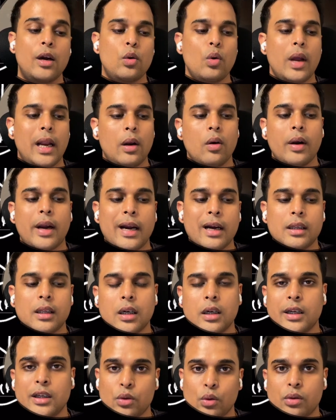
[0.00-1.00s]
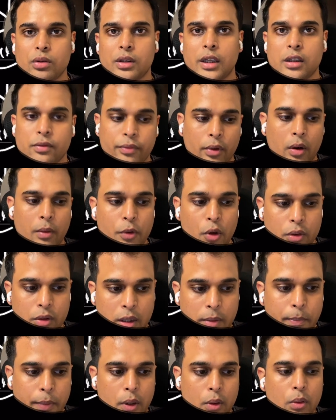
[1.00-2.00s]
to allocate the resources from your
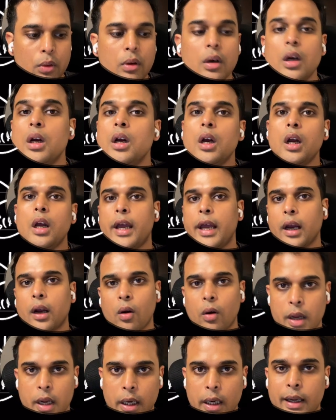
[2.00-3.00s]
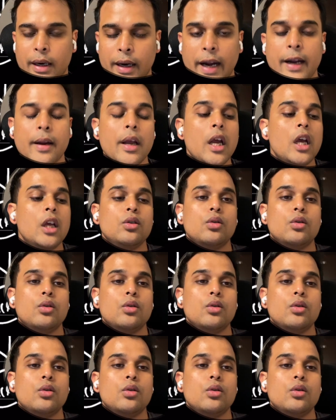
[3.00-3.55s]
CPU accordingly, right?